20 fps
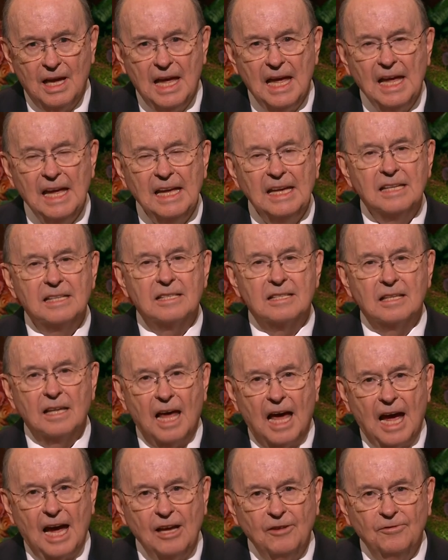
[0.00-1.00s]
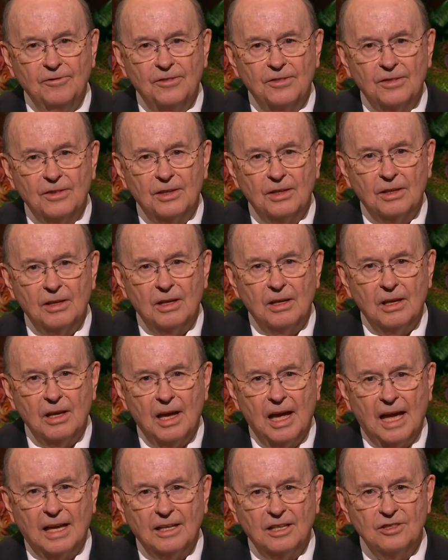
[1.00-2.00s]
His life
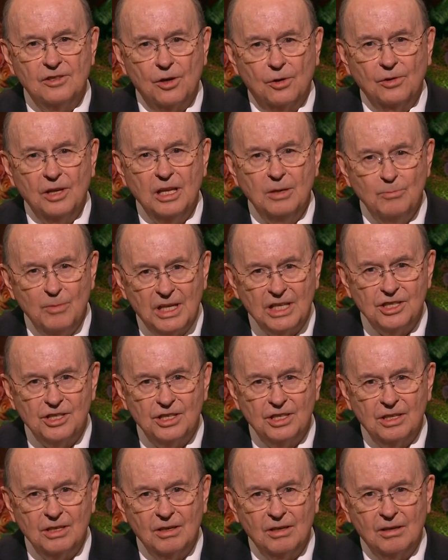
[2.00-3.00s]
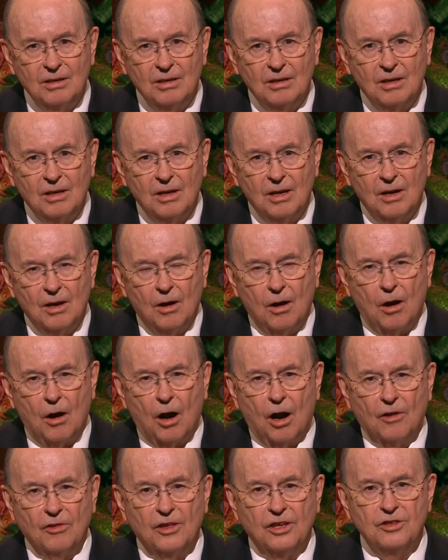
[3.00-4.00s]
and atoning mission
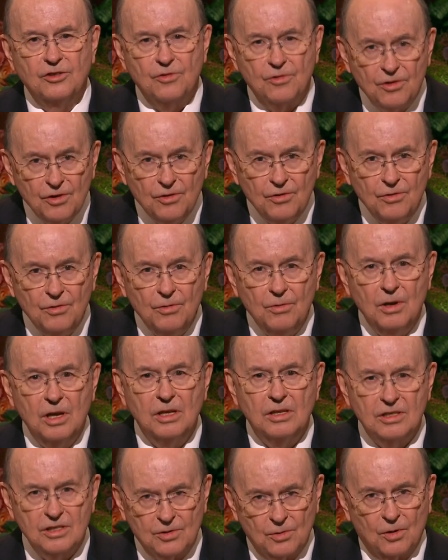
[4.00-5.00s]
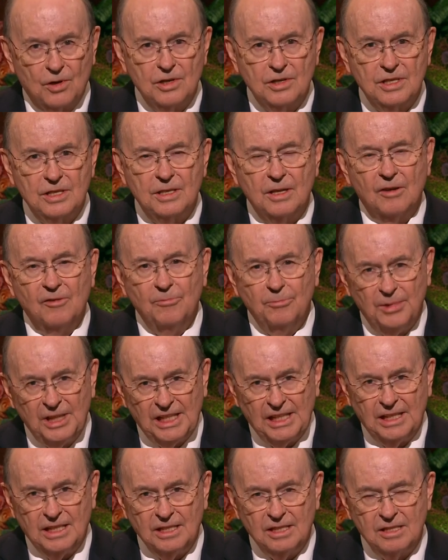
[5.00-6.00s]
are the true source of
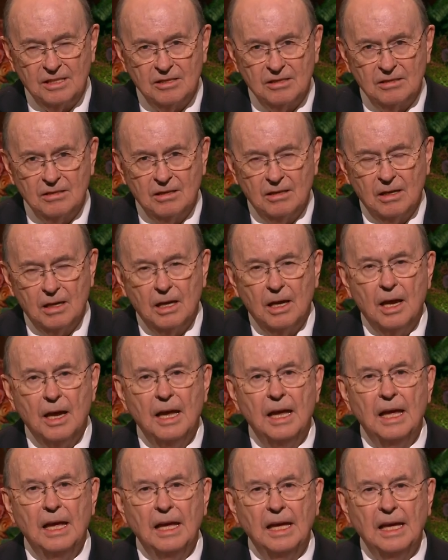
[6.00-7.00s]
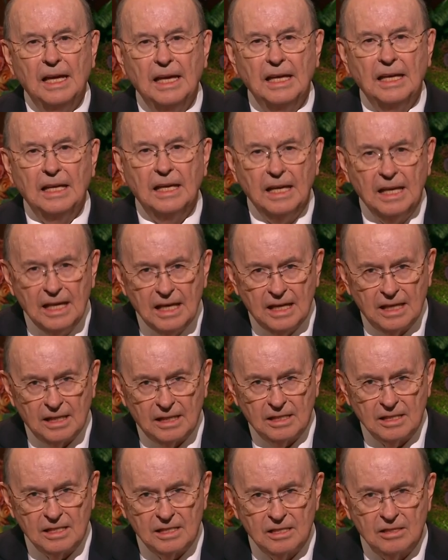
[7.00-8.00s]
peace. He
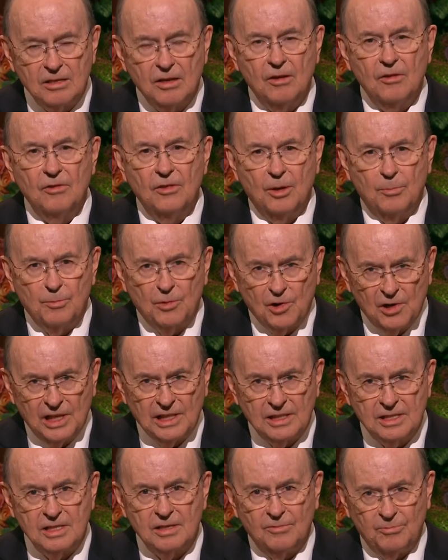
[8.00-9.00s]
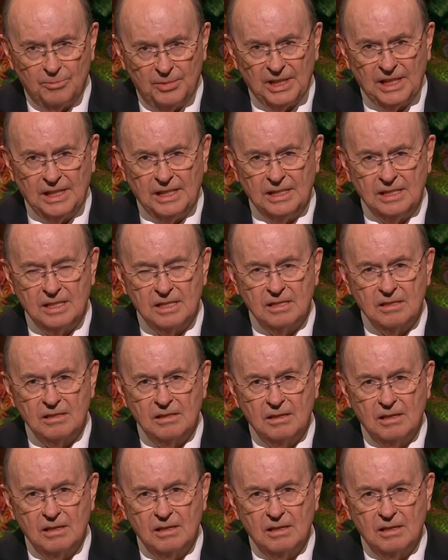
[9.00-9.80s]
is the Prince of Peace.